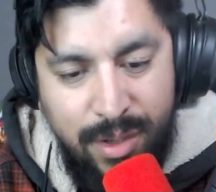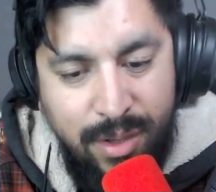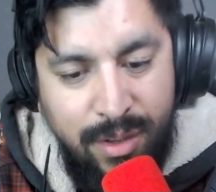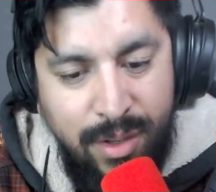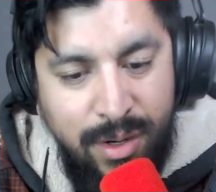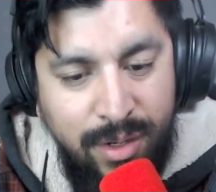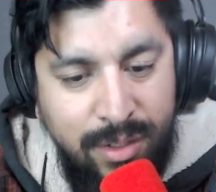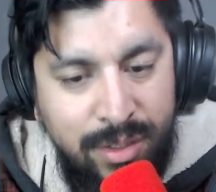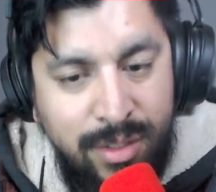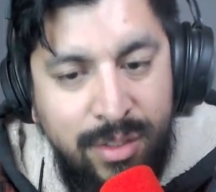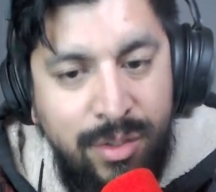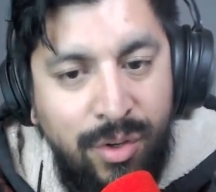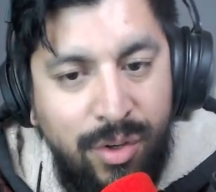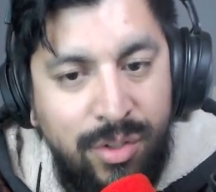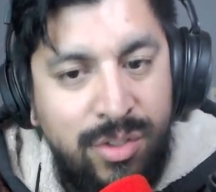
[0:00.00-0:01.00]

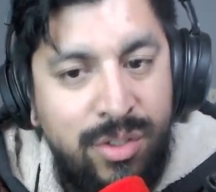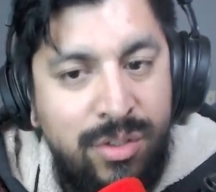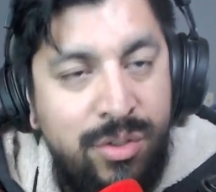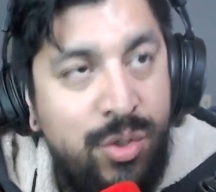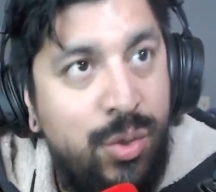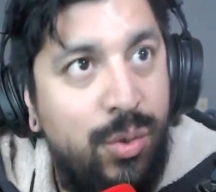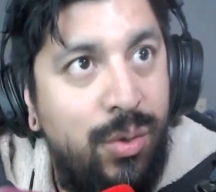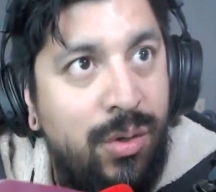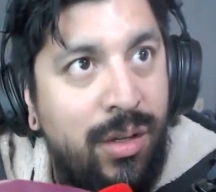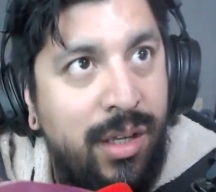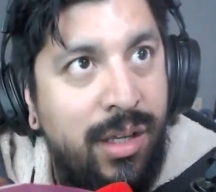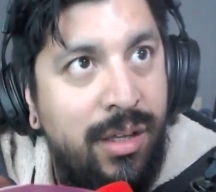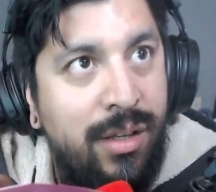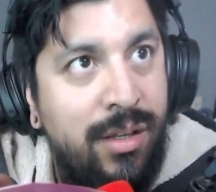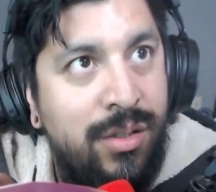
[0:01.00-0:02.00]

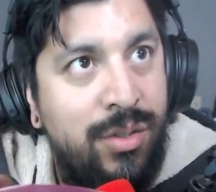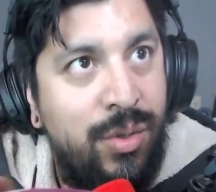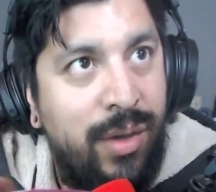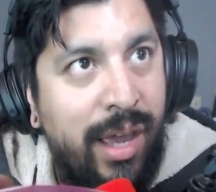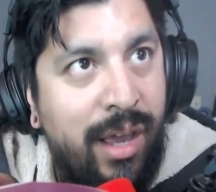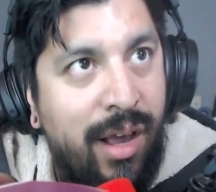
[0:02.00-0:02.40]
2k